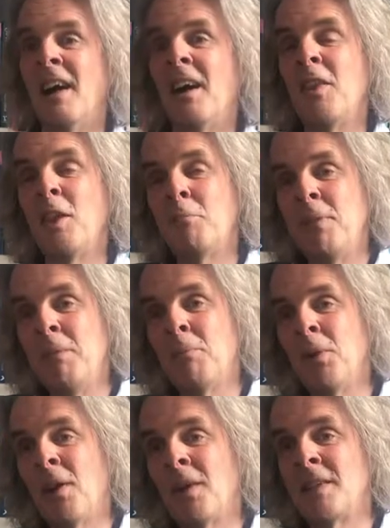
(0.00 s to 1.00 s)
I think
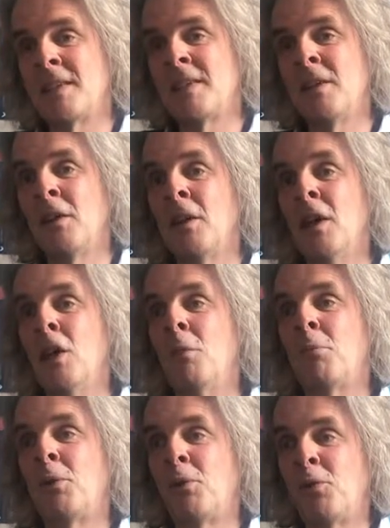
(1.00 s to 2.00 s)
people are still
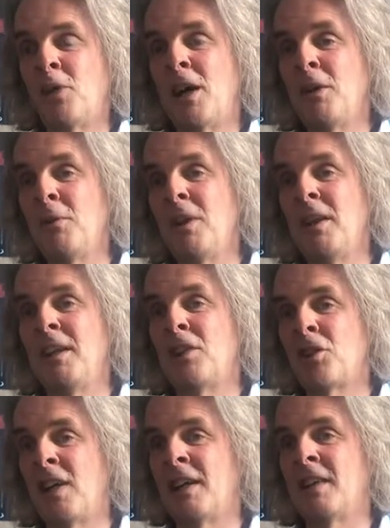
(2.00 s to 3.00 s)
profoundly
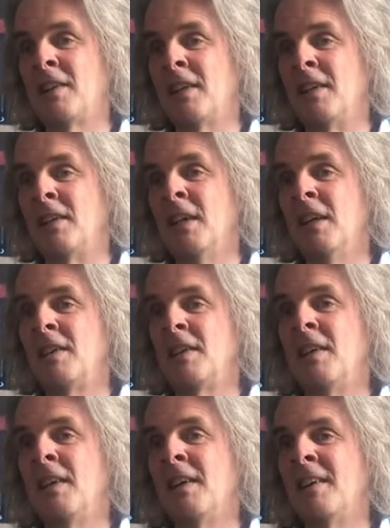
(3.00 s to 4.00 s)
attracted
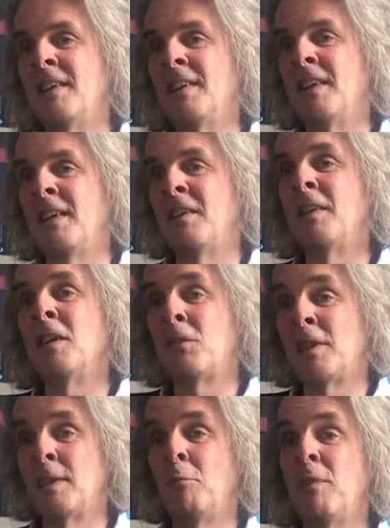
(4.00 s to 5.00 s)
to the idea that there
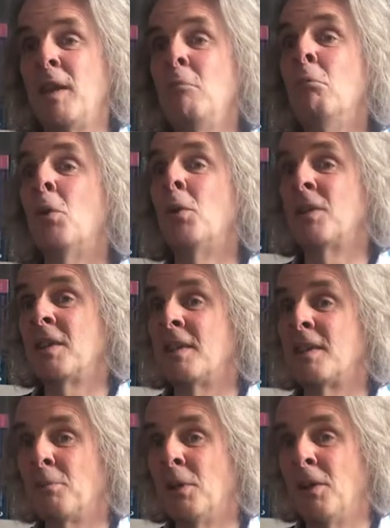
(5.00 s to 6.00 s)
is something more to
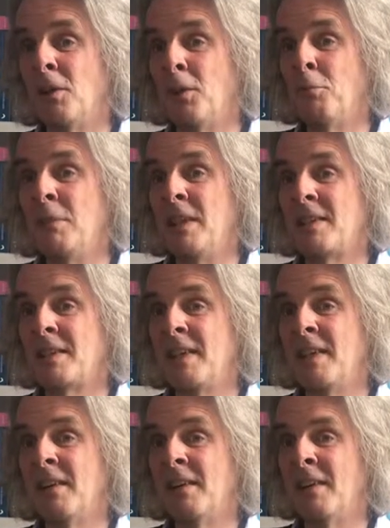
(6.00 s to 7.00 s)
this world than meets
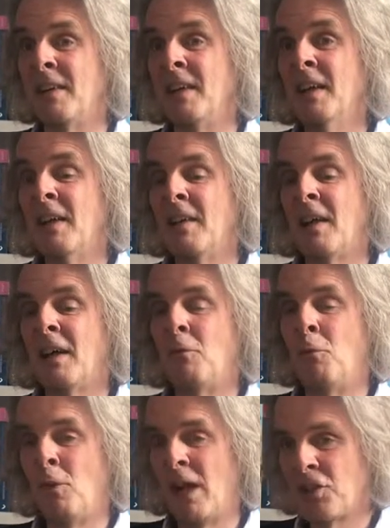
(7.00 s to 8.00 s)
the eye. That
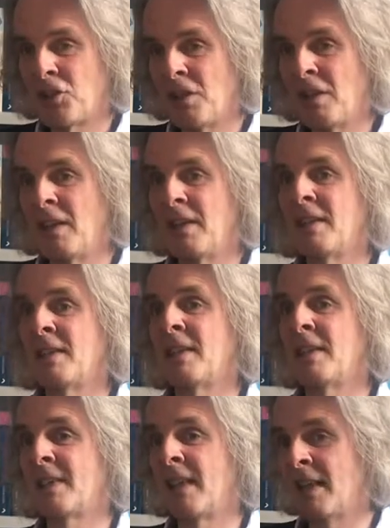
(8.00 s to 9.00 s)

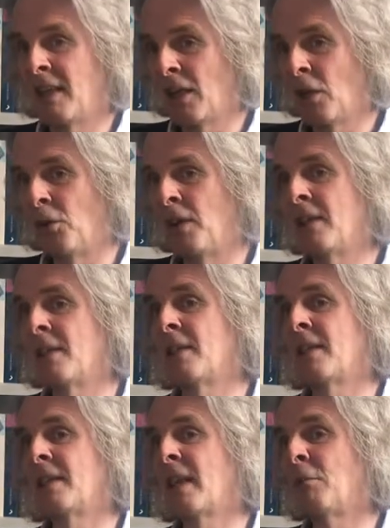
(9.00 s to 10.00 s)
rationalist,
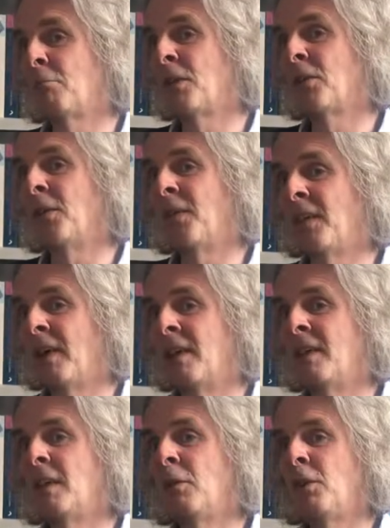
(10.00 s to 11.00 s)
secularist, sceptical,
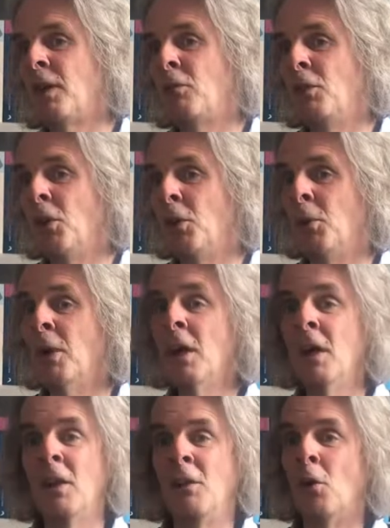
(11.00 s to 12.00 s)
scientific view
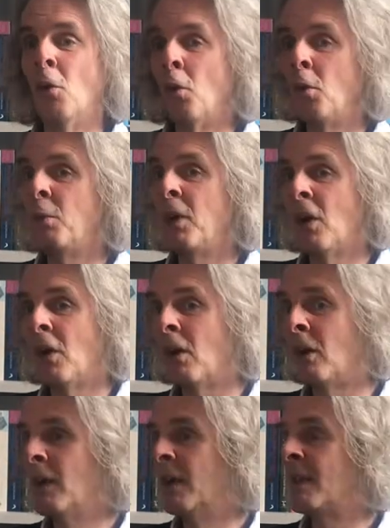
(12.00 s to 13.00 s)
that all we
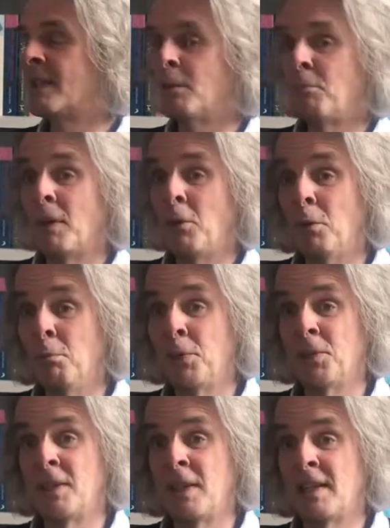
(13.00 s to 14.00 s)
are is something you can
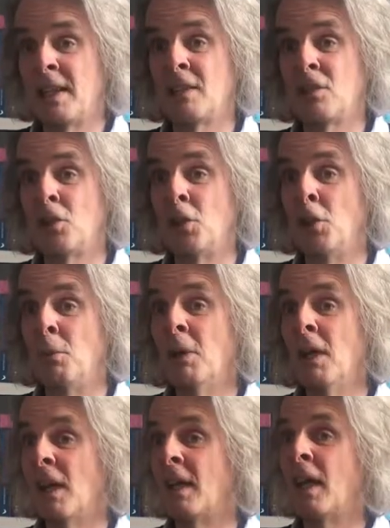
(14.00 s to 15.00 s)
put in a test tube
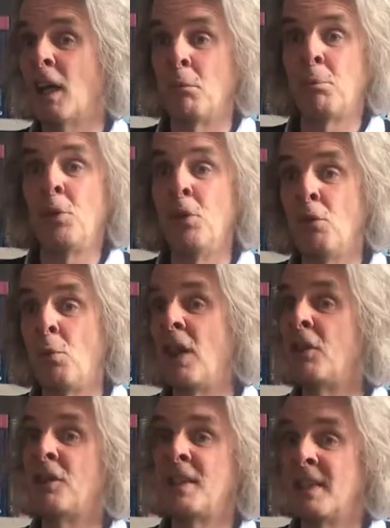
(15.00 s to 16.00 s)
and kind of prove
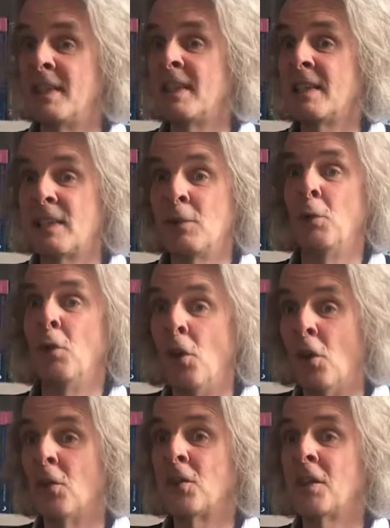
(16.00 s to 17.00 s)
whether it exists or
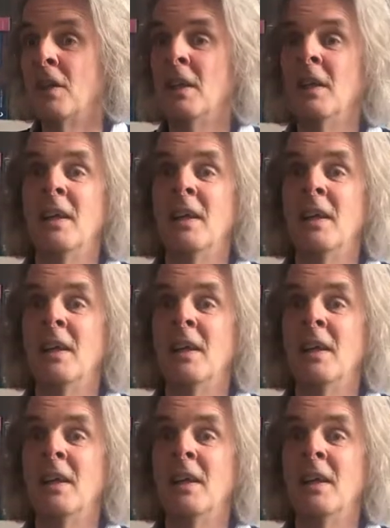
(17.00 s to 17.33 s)
not.